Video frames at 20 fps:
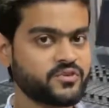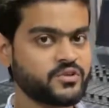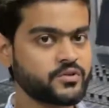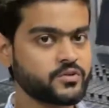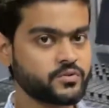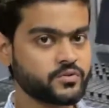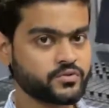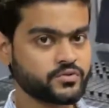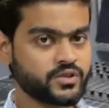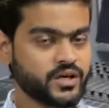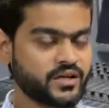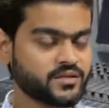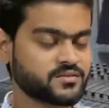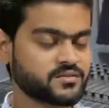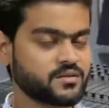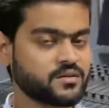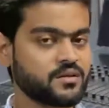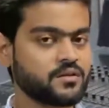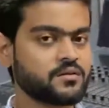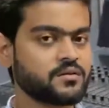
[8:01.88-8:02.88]
use
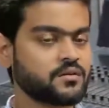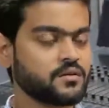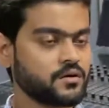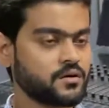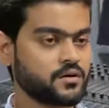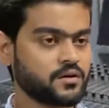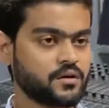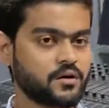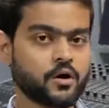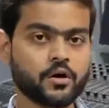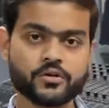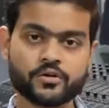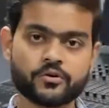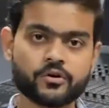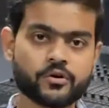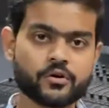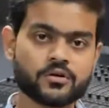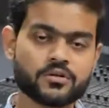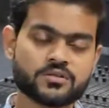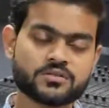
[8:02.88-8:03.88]
external audio
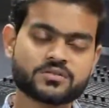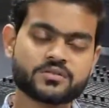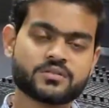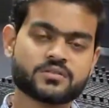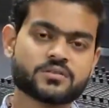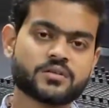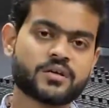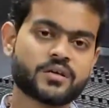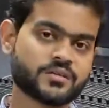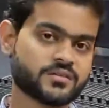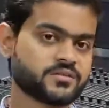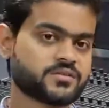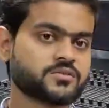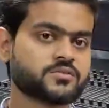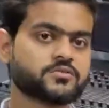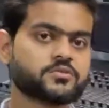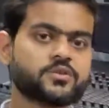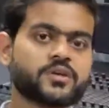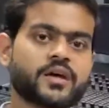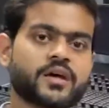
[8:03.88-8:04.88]
recorders is
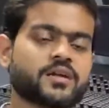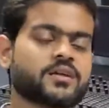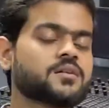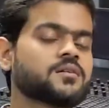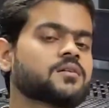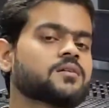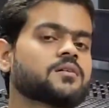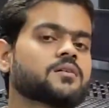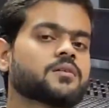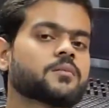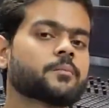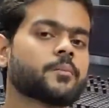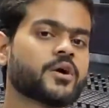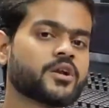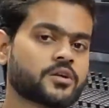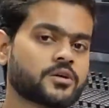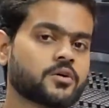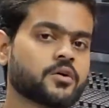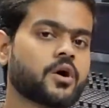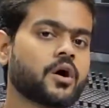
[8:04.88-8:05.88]
to get
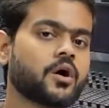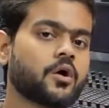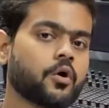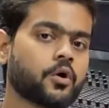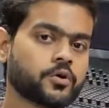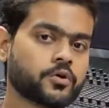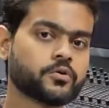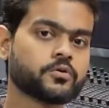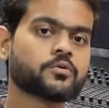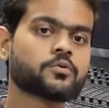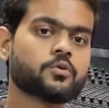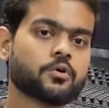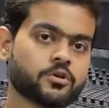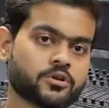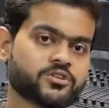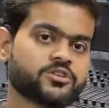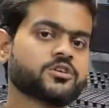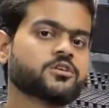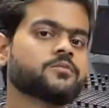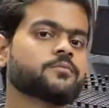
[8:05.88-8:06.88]
better audio quality.